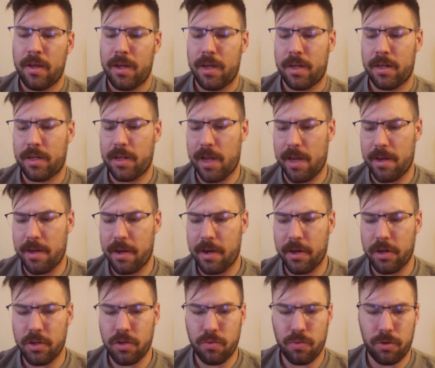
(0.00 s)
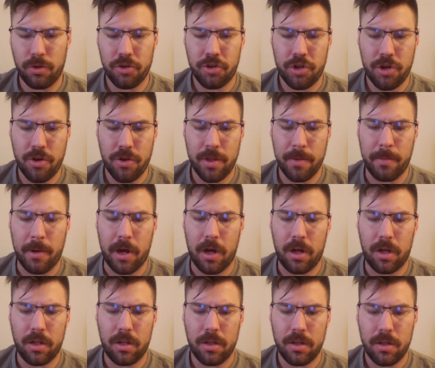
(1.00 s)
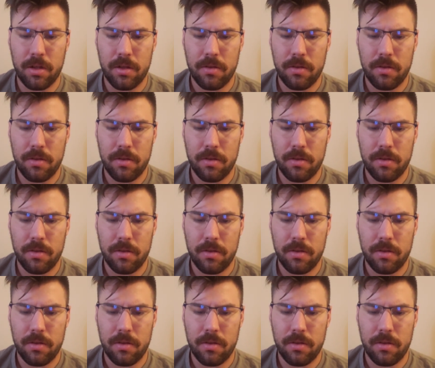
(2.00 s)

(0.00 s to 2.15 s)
In 10 years, we'll show them all.